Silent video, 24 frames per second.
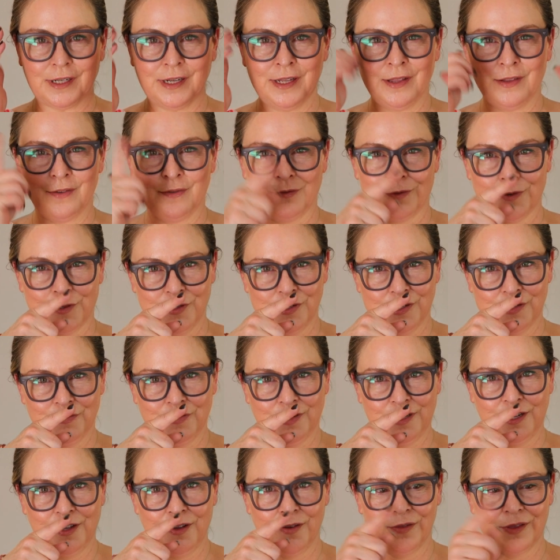in the first
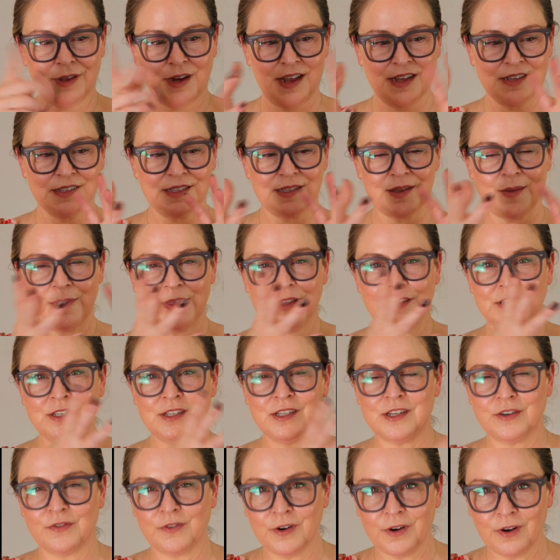video that has something
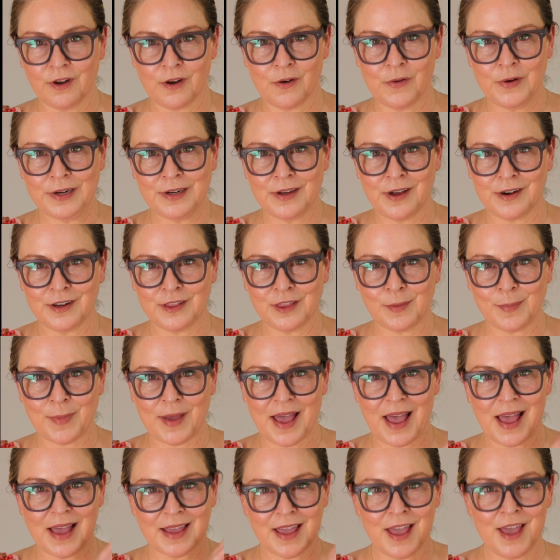different going on in the
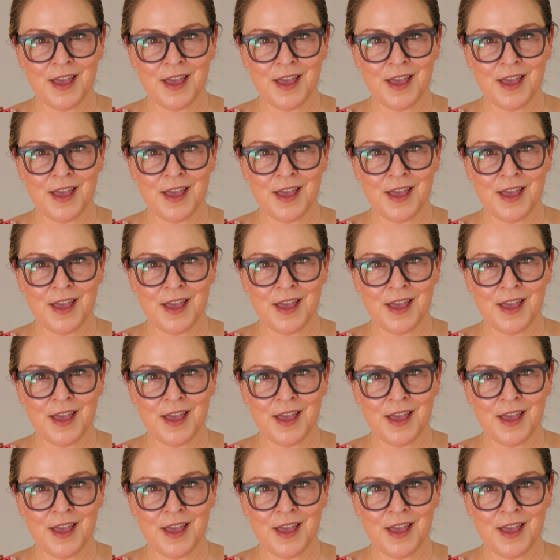back,